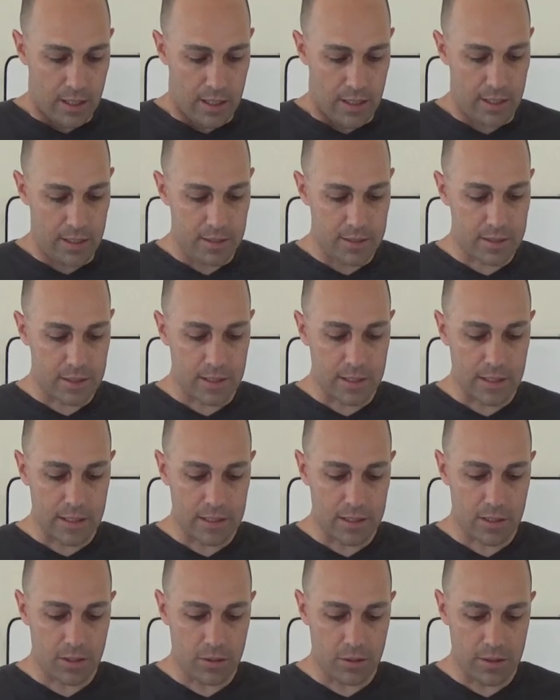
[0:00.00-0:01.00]
In
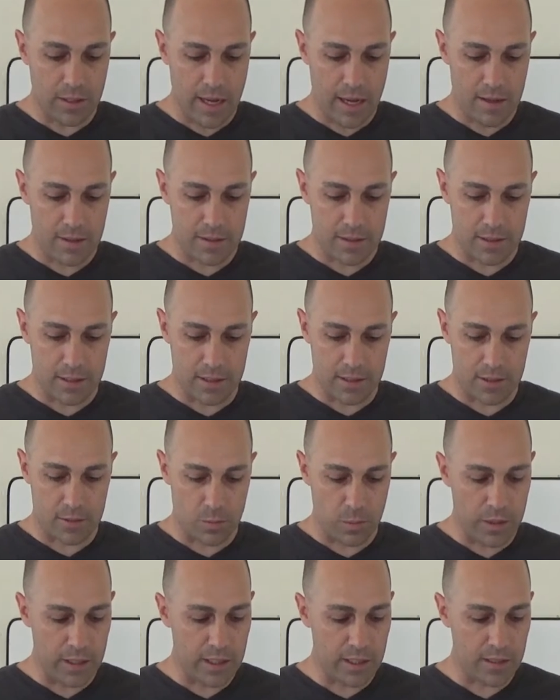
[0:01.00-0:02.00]
statistical analysis,
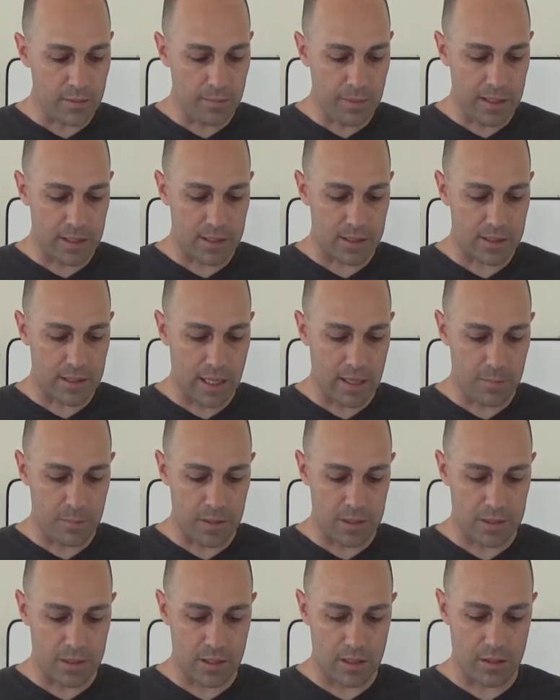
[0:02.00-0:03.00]
we need to make
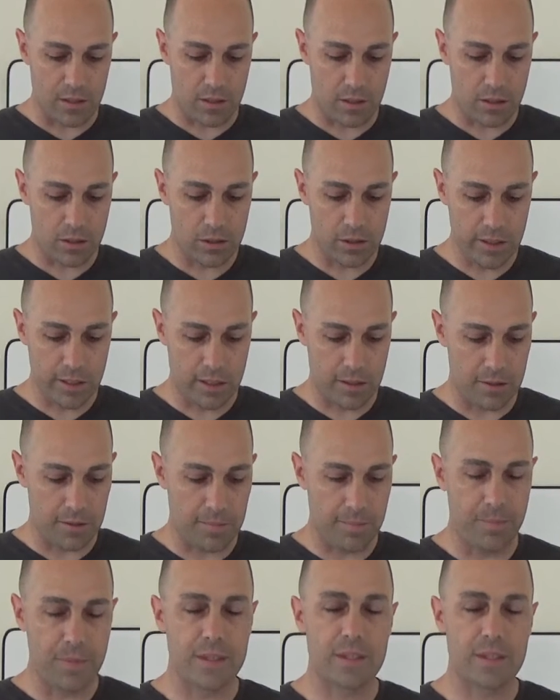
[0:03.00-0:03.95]
statements that are clear